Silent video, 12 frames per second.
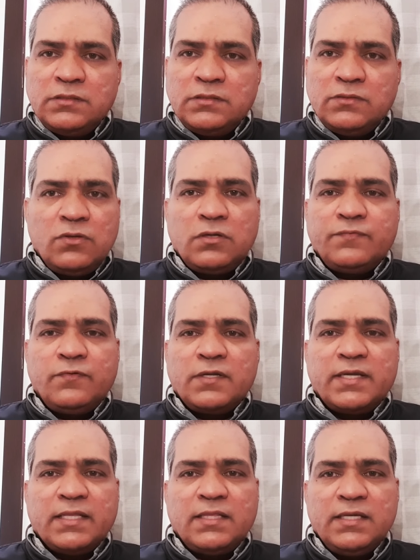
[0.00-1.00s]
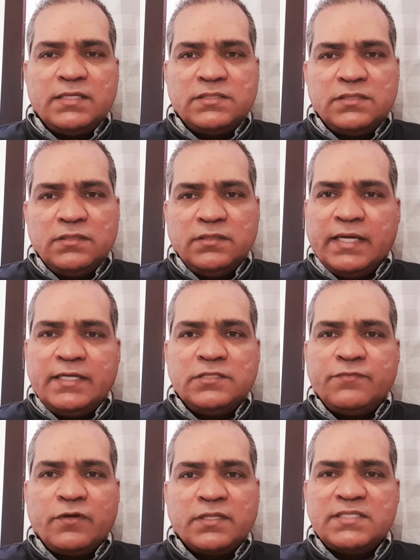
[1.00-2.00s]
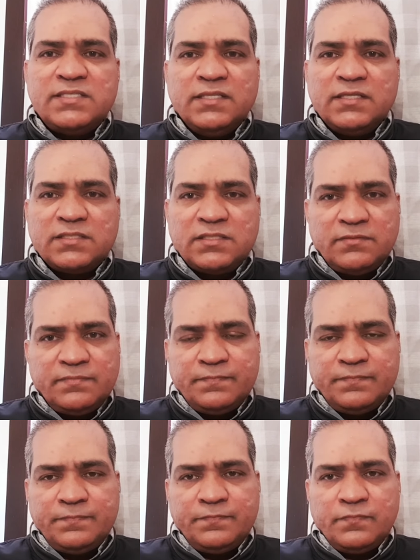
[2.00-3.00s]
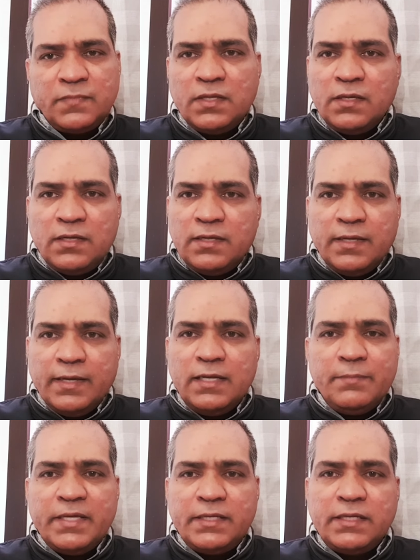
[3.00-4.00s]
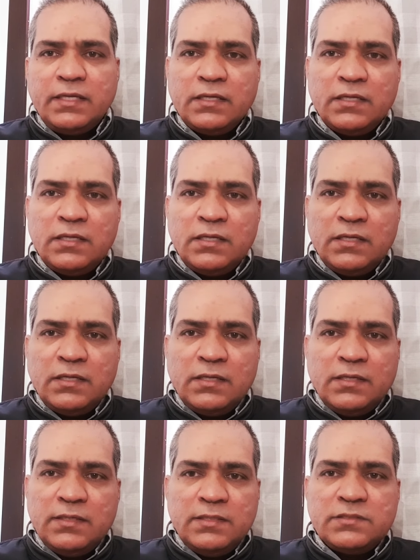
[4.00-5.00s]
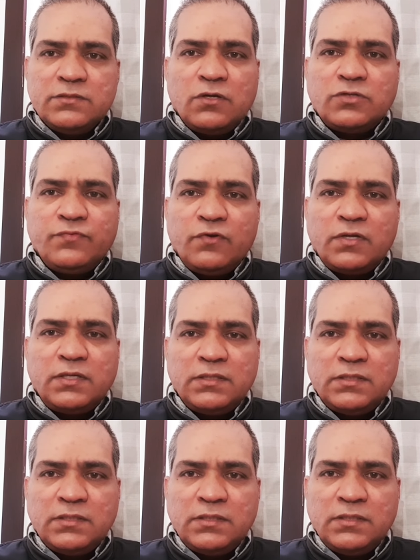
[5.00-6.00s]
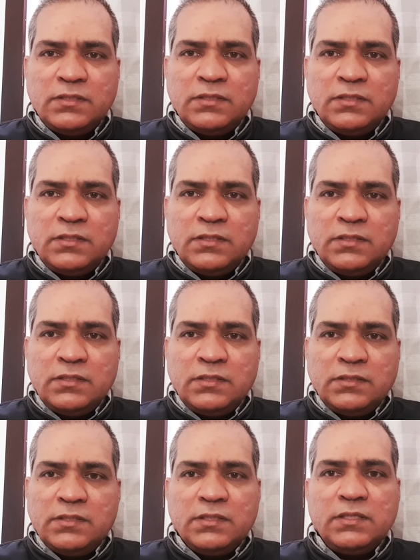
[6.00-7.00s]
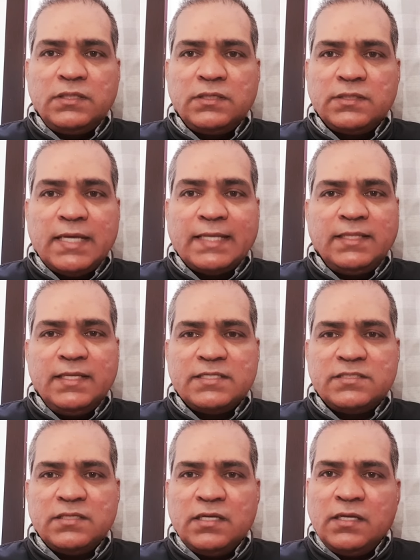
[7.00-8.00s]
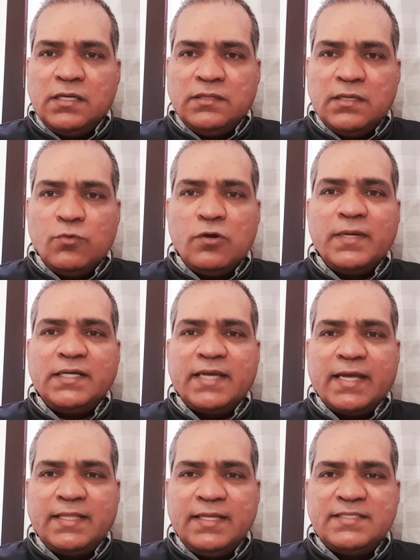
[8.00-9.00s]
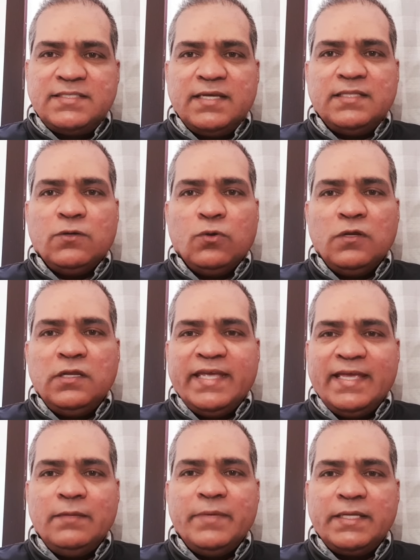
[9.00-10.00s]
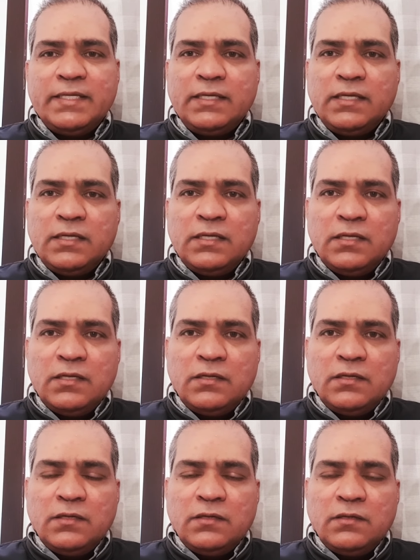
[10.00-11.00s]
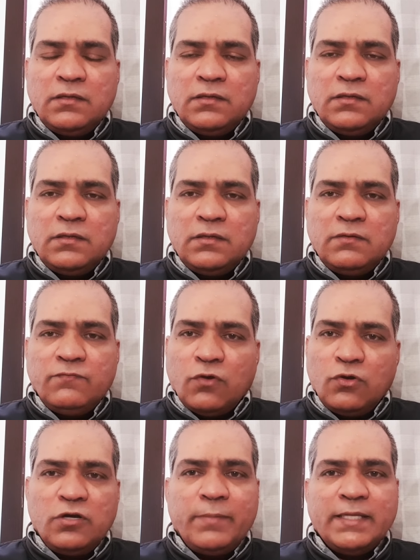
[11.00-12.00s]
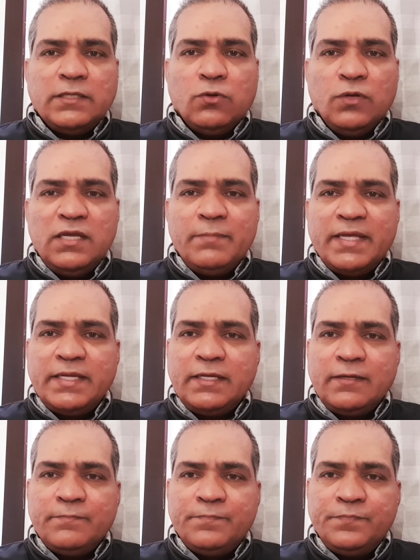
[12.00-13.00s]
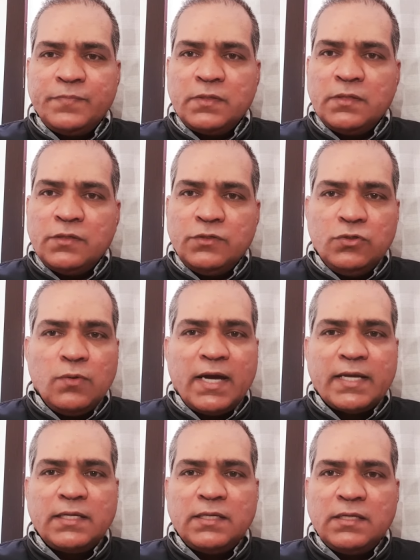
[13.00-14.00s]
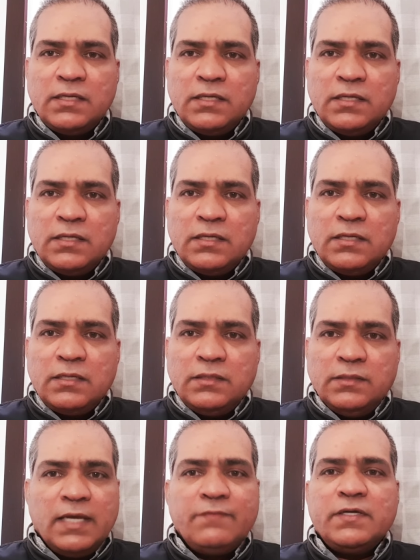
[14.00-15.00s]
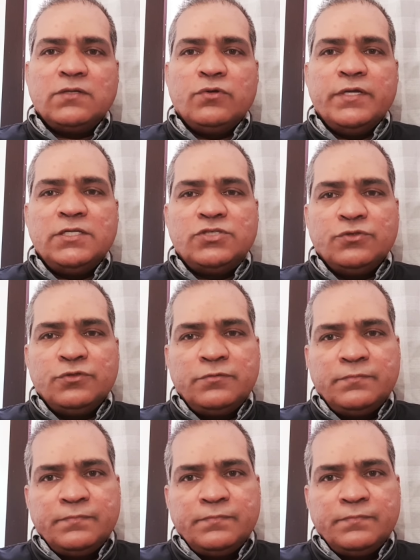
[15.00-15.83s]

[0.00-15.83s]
not for Catholics, that is for the sinners. Hail Mary is not for the Catholics. The moment Catholics say the whole Hail Mary, followed by the Holy Mary, you are never going to